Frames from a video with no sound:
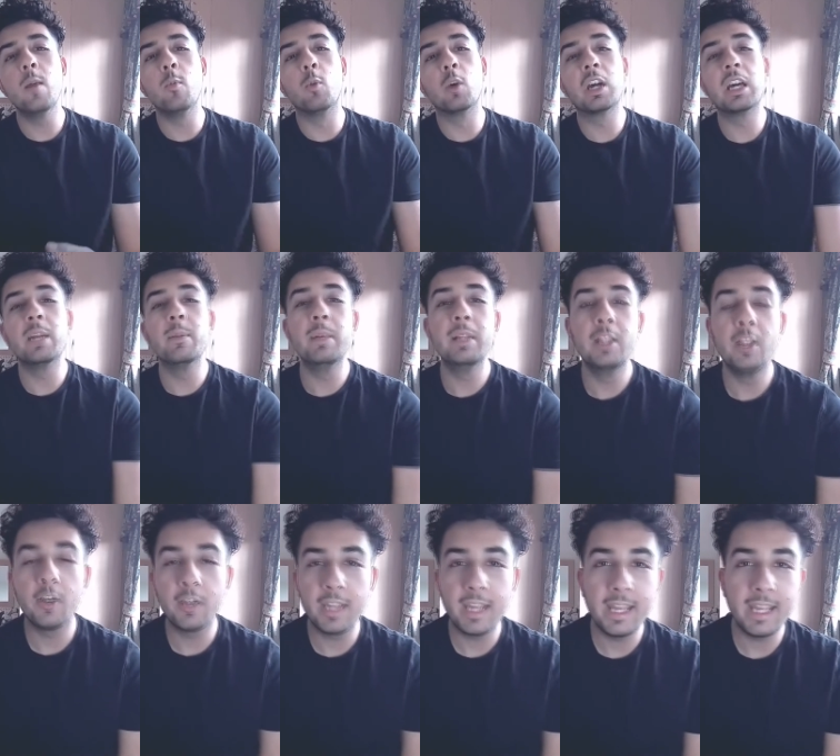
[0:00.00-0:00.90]
we're going to be
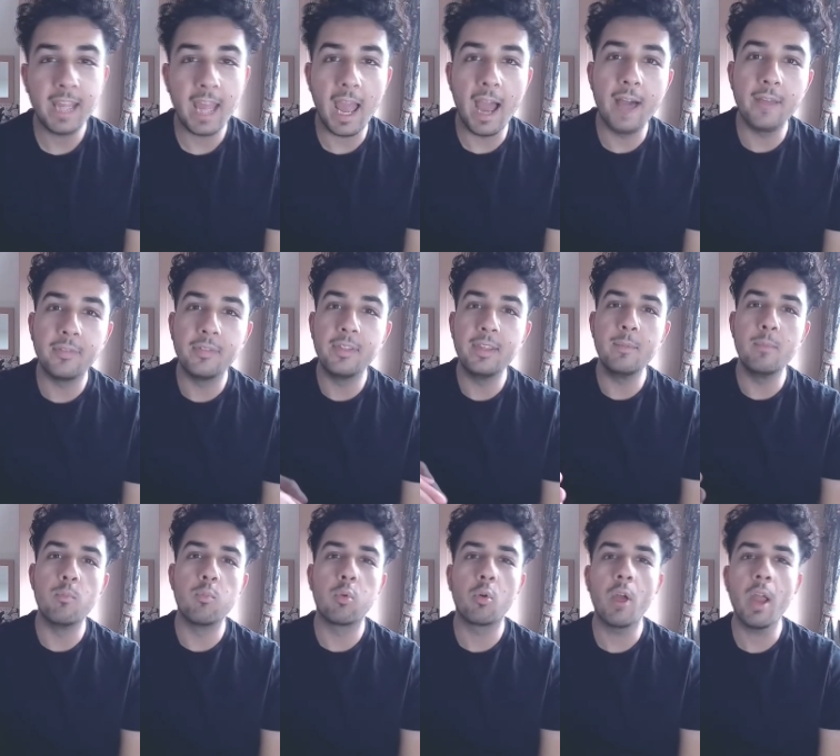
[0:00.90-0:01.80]
looking at the
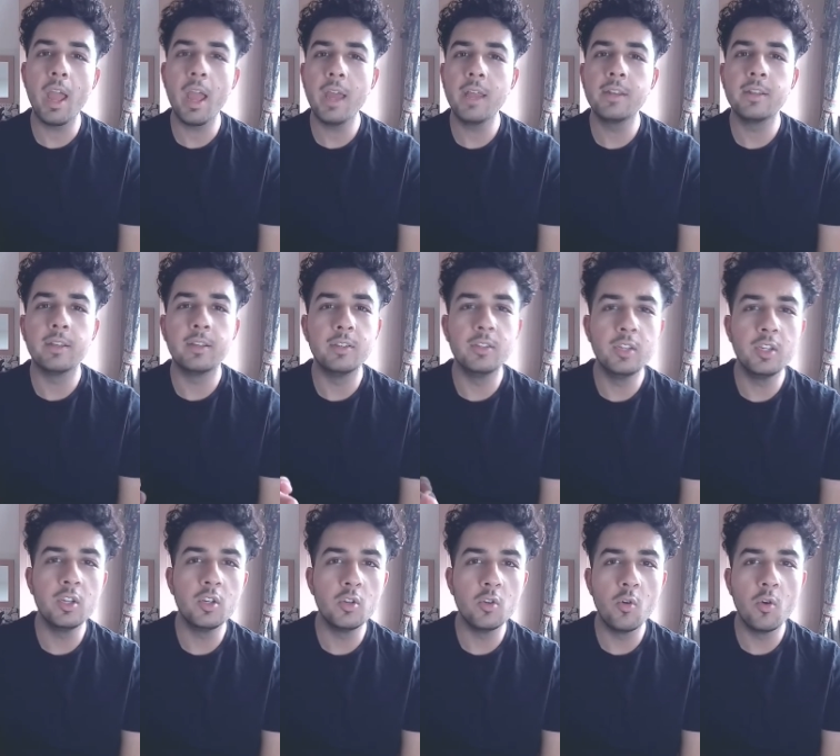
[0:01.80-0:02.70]
brand
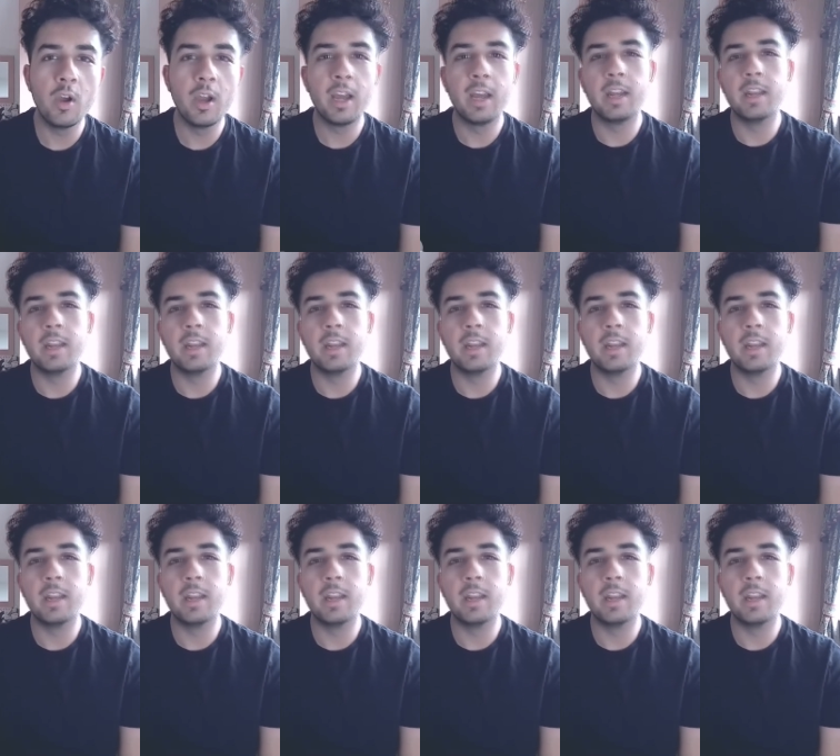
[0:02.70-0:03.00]
new